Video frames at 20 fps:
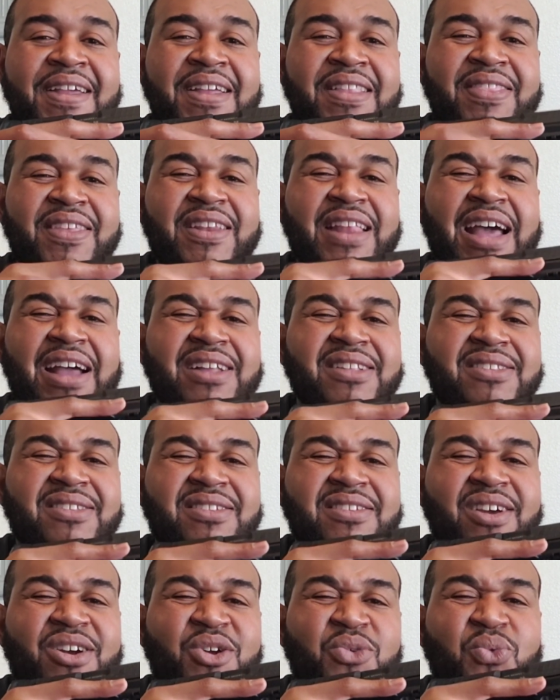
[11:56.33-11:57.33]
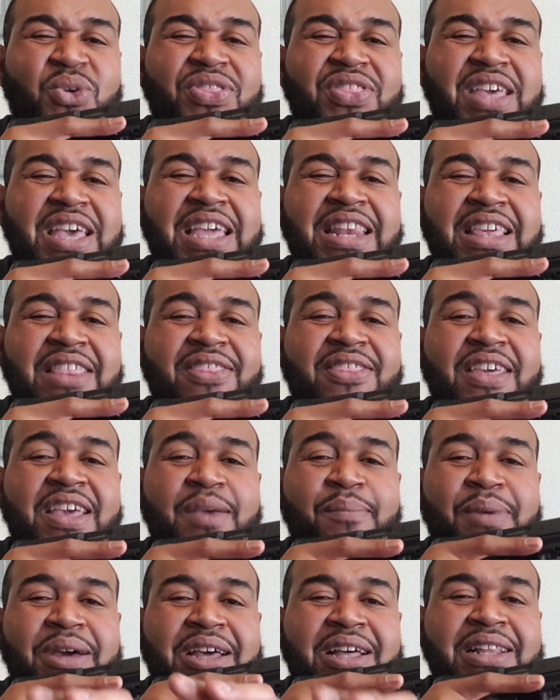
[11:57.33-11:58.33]
They're not concerned with
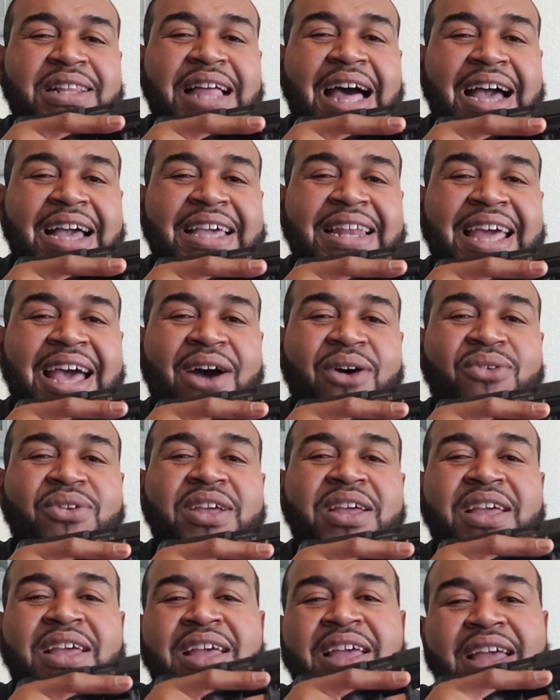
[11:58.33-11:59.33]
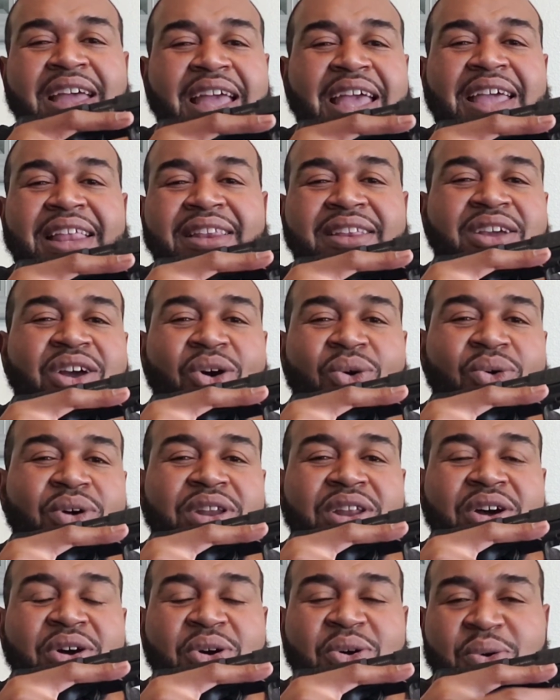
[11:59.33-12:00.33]
anything but clocking out and going
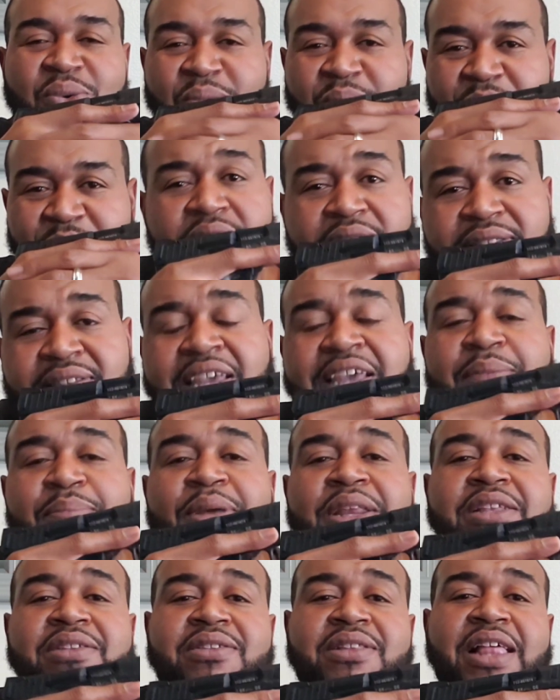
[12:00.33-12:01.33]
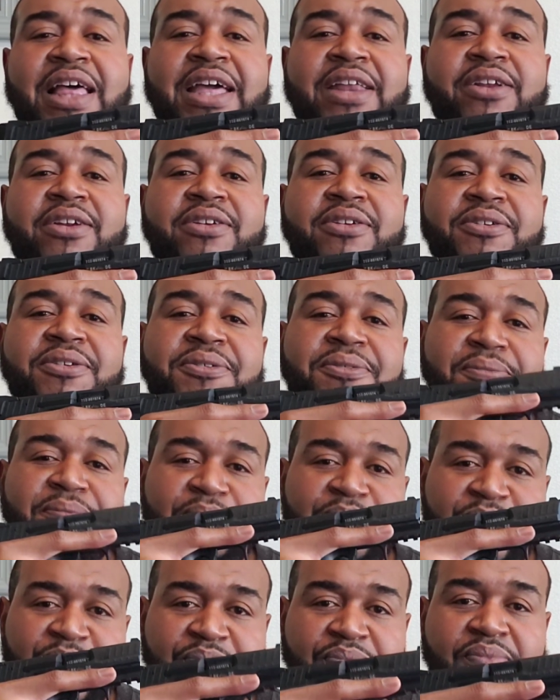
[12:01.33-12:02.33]
home. 10 minutes later,
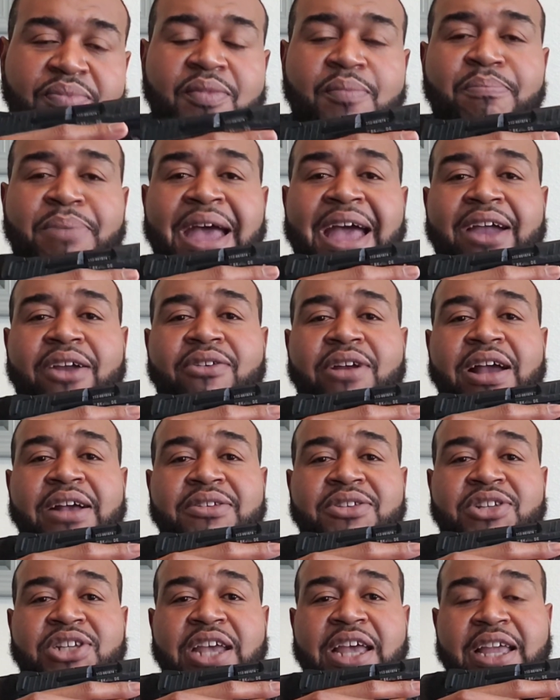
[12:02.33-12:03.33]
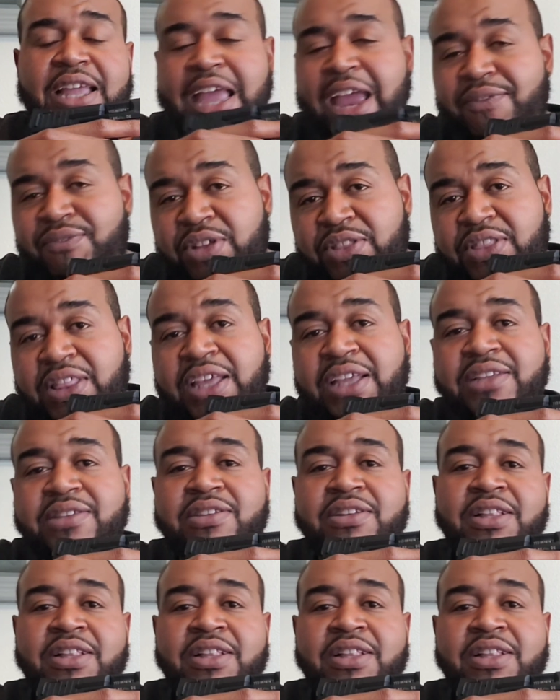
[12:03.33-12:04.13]
background check, everything's